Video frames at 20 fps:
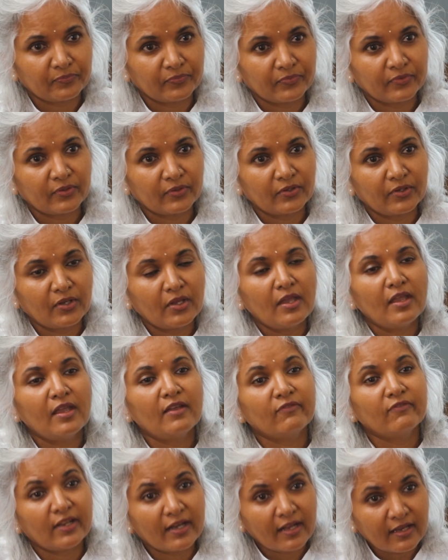
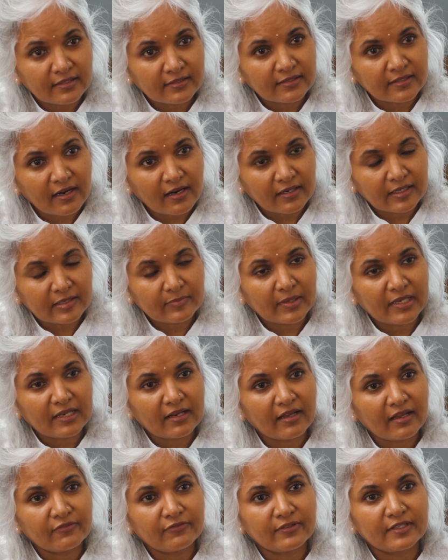When I started my
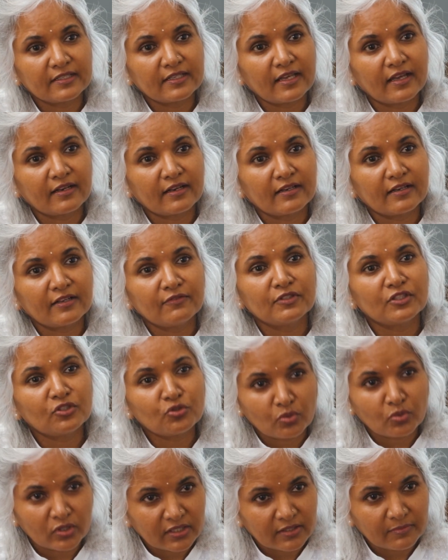life in Canada with
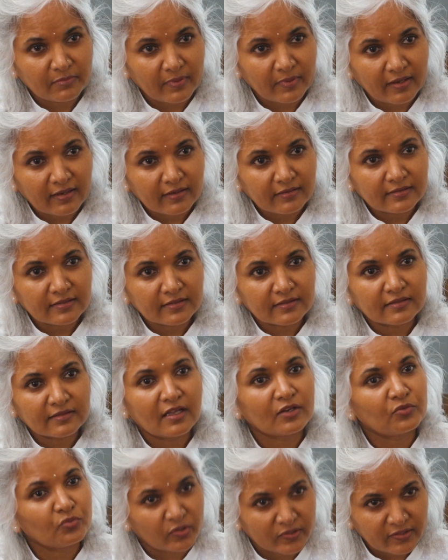$20,
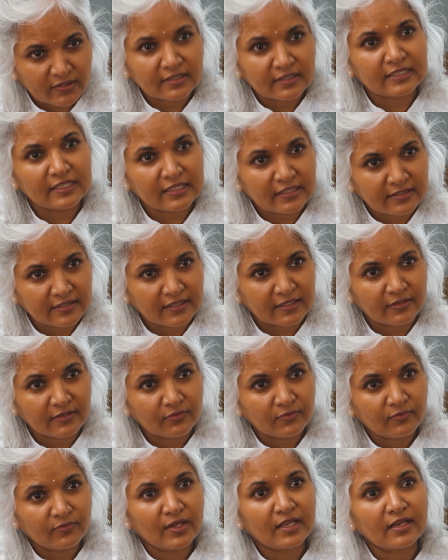that wasn't easy.
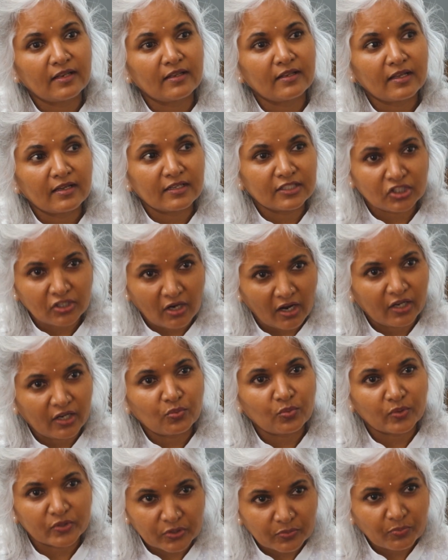When a
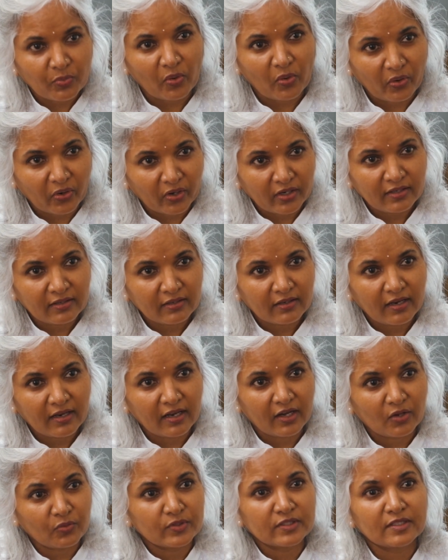child was born
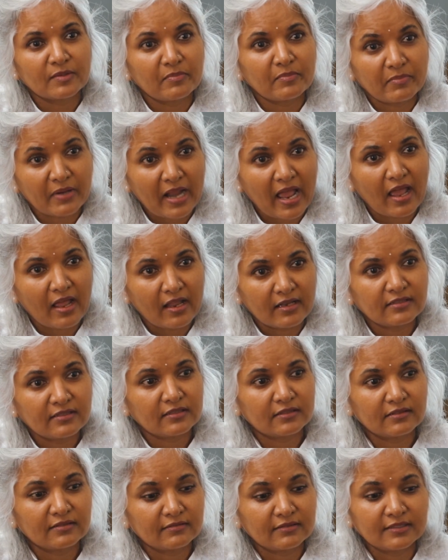and I was
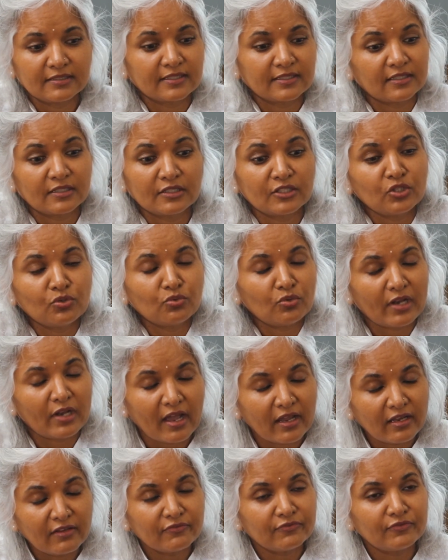it's a new
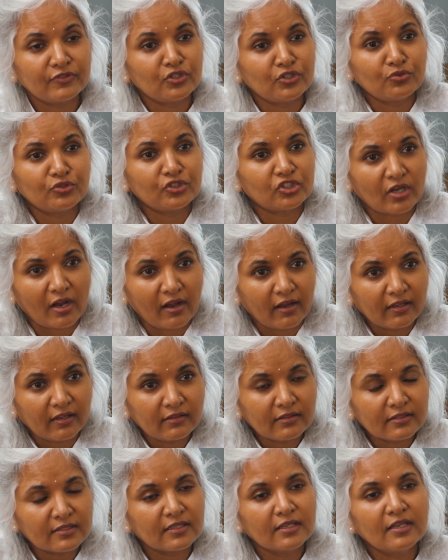life, new
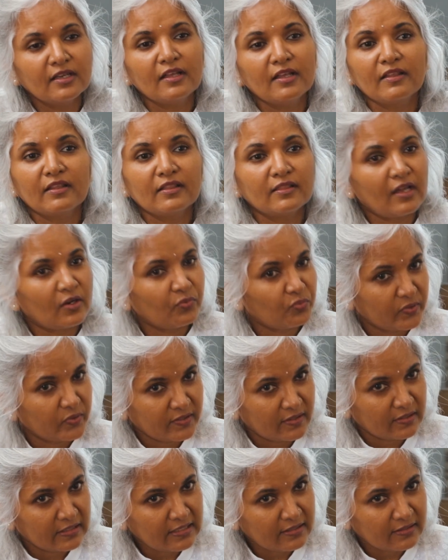child, that
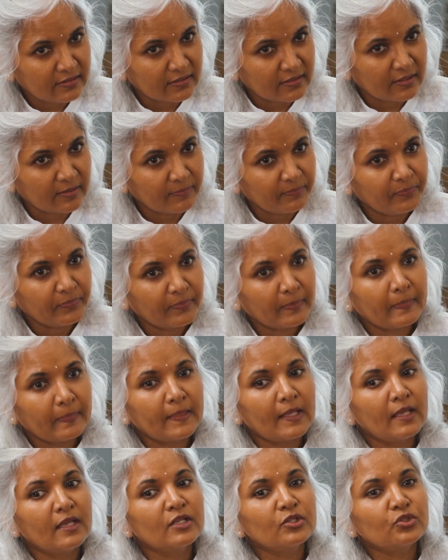wasn't easy.
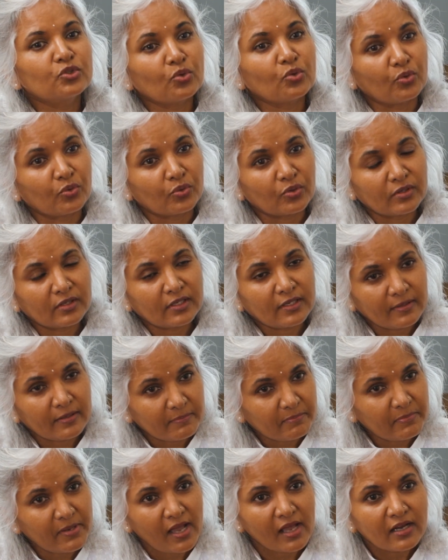So
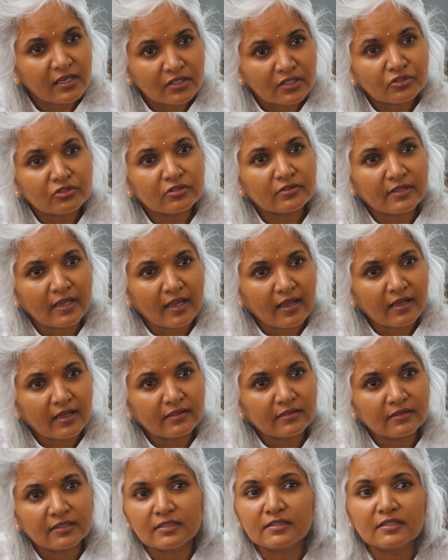comparing to
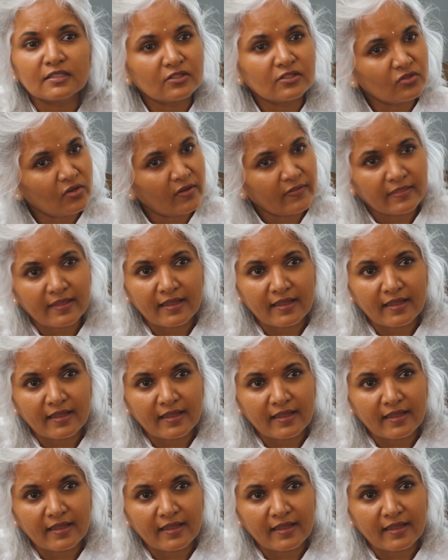that, this is not